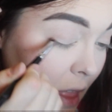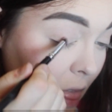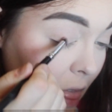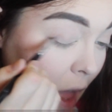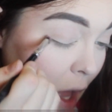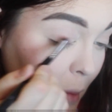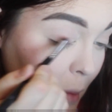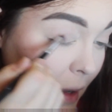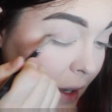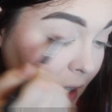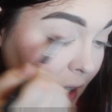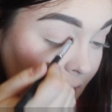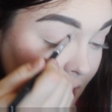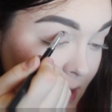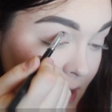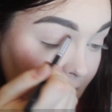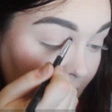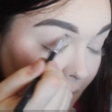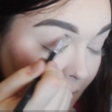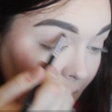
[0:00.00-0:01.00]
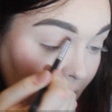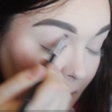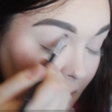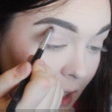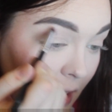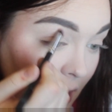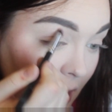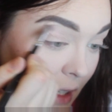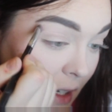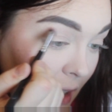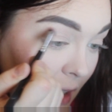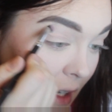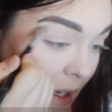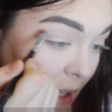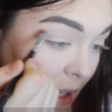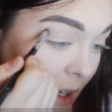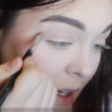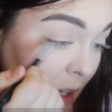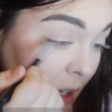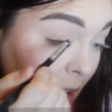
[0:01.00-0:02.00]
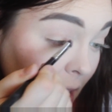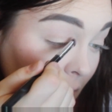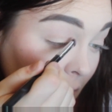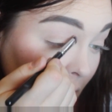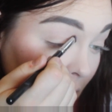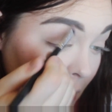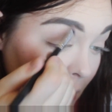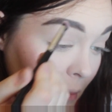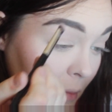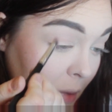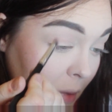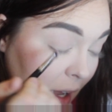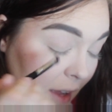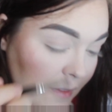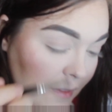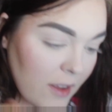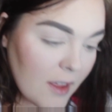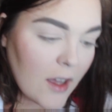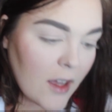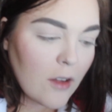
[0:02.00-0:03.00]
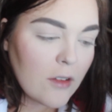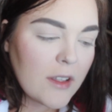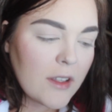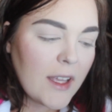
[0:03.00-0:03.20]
Thought about getting a tan, but I feel like I'll